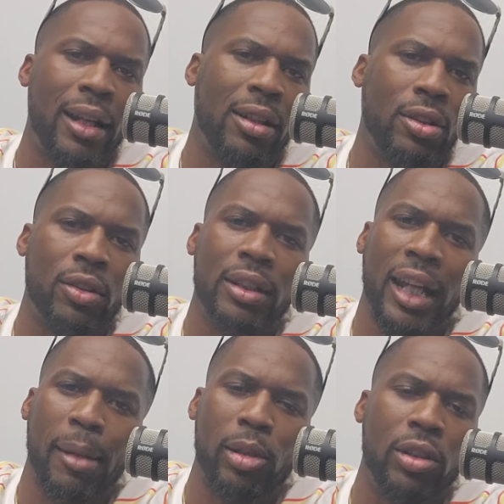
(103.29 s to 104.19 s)
I don't know her
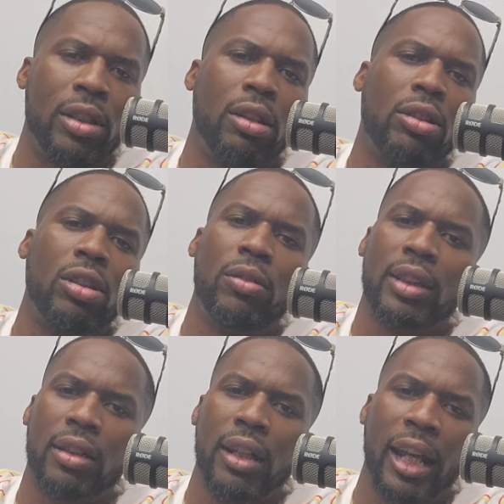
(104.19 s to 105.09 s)
name. Lord knows who
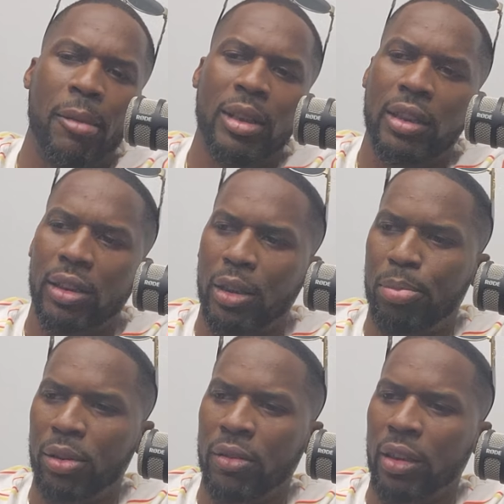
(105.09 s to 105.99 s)
was her name until she
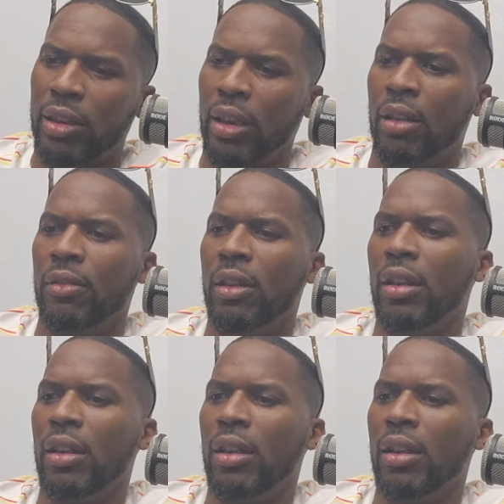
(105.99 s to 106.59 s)
proves herself